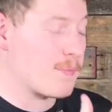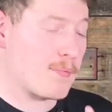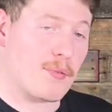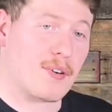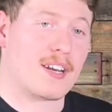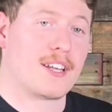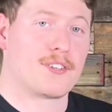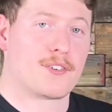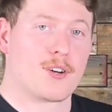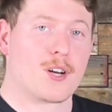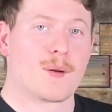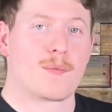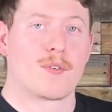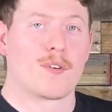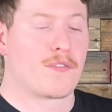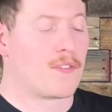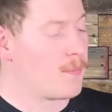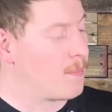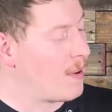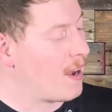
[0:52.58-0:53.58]
pretty durable
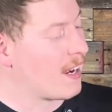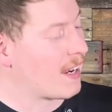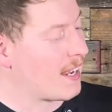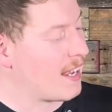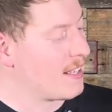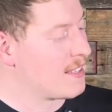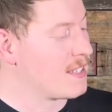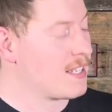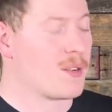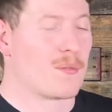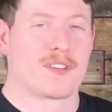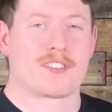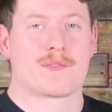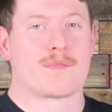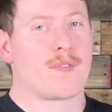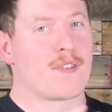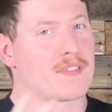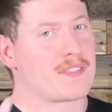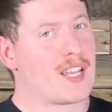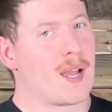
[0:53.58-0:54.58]
if a puck hits it, which
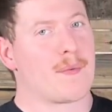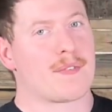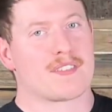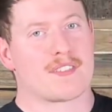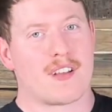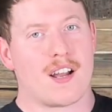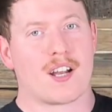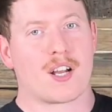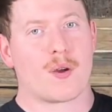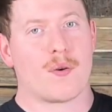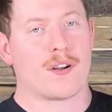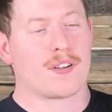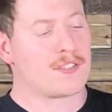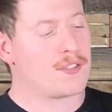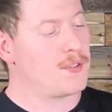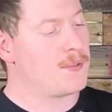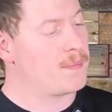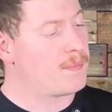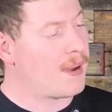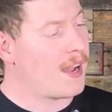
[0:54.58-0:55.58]
most time it's not going
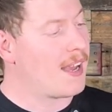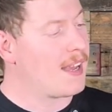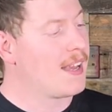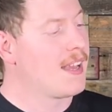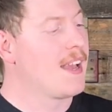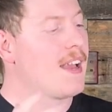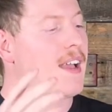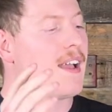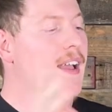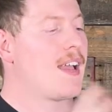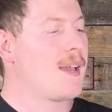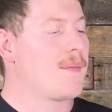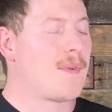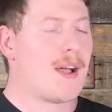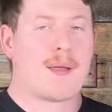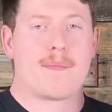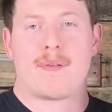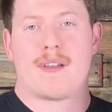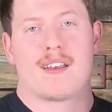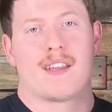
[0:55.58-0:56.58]
to, but in
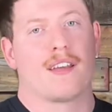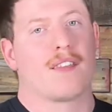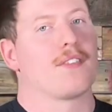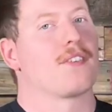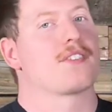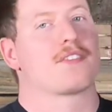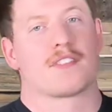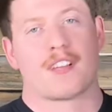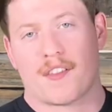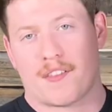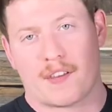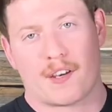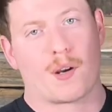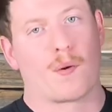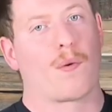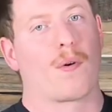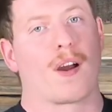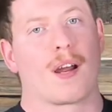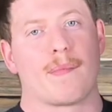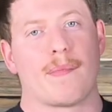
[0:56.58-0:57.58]
my opinion, there's nothing to
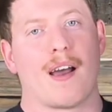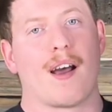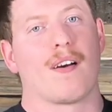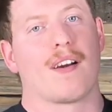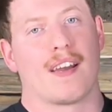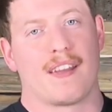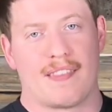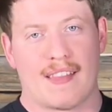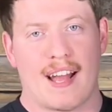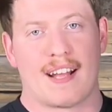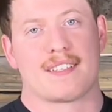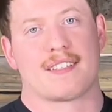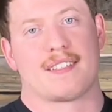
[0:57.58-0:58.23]
worry about in that